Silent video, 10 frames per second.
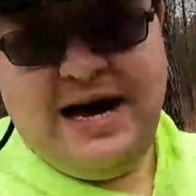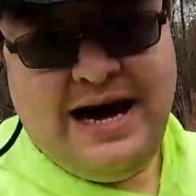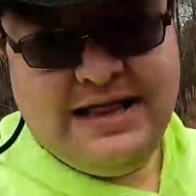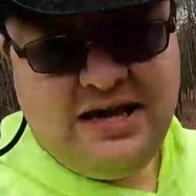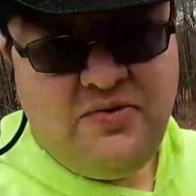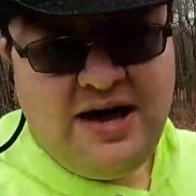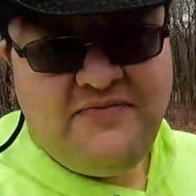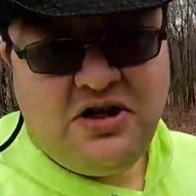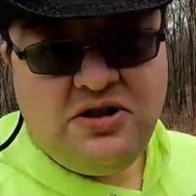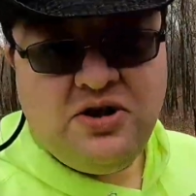I think we
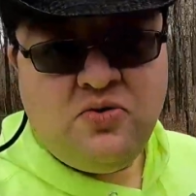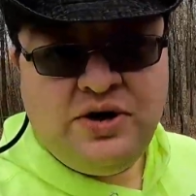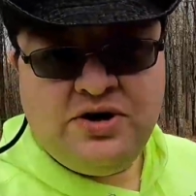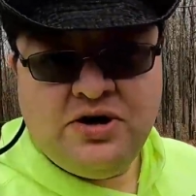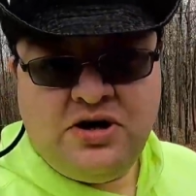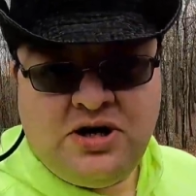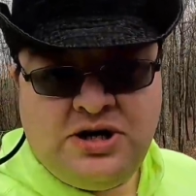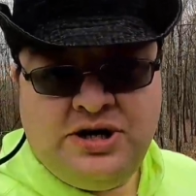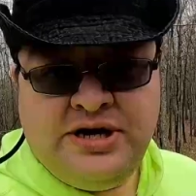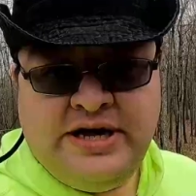have a clear winner
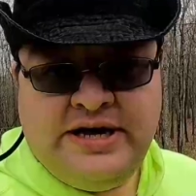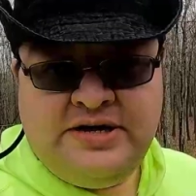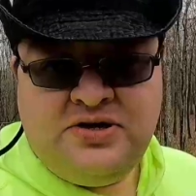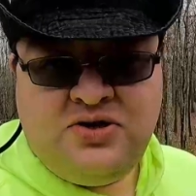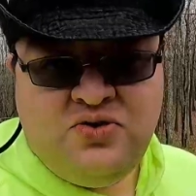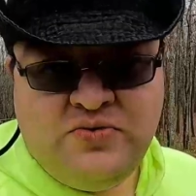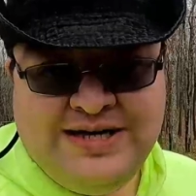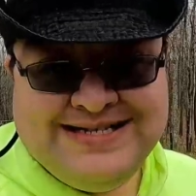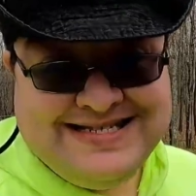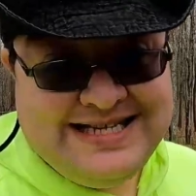on who
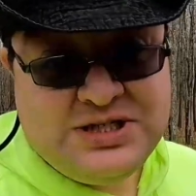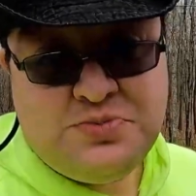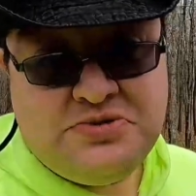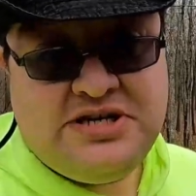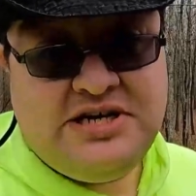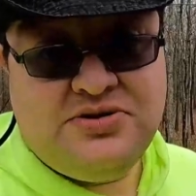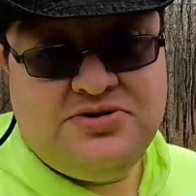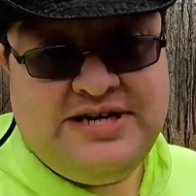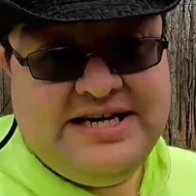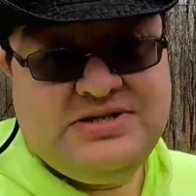wins this
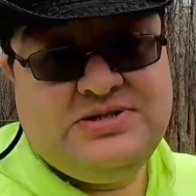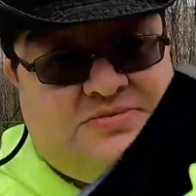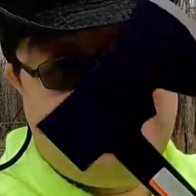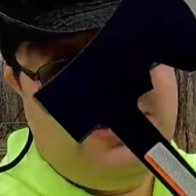particular test.